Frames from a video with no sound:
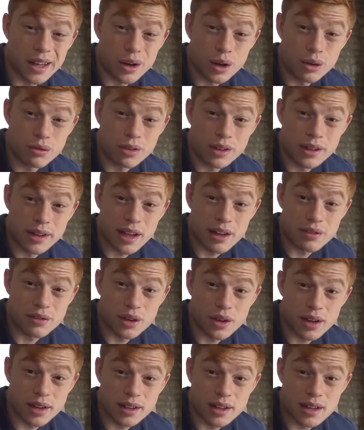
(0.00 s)
hopefully you get a
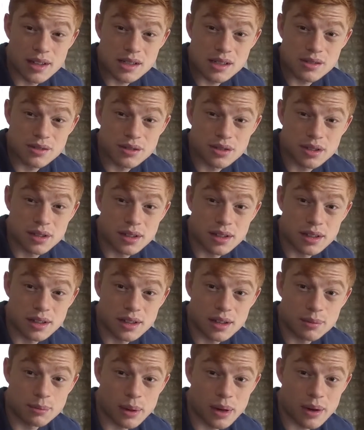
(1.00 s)
few ideas of
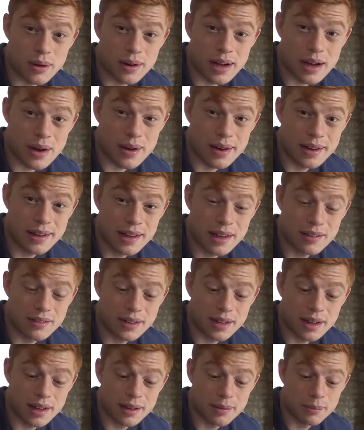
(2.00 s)
about how I eat
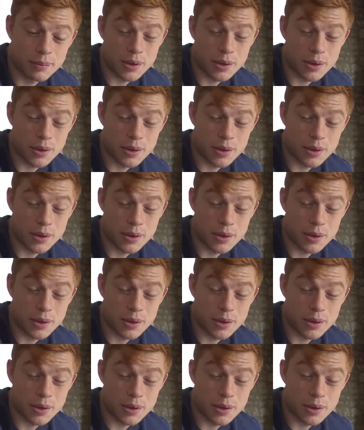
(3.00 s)
every day.